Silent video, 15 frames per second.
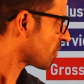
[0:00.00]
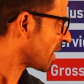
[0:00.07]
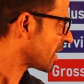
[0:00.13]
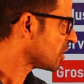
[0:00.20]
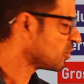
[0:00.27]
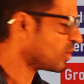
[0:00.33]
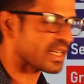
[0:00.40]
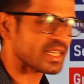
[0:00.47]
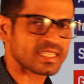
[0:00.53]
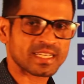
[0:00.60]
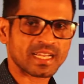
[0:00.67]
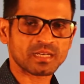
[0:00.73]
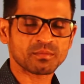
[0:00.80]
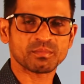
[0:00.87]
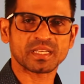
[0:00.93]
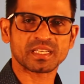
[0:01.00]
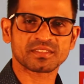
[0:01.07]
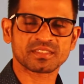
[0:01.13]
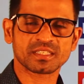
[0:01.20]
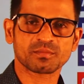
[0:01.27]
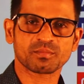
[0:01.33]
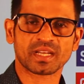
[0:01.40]
value added at
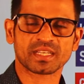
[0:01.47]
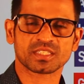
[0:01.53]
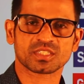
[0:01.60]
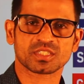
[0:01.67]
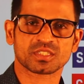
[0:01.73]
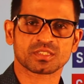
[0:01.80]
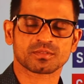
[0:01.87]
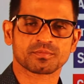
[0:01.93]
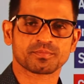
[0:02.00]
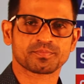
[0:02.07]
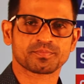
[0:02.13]
basic price.